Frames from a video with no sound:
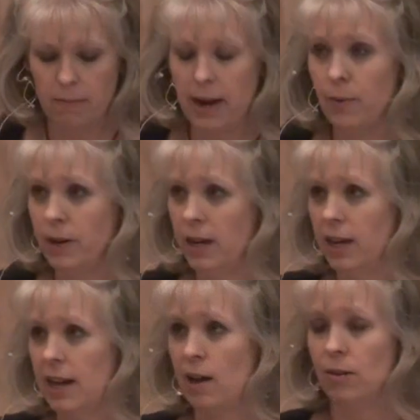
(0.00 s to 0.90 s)
by reading
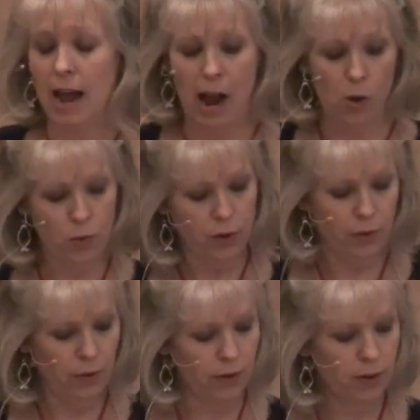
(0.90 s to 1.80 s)
it out loud,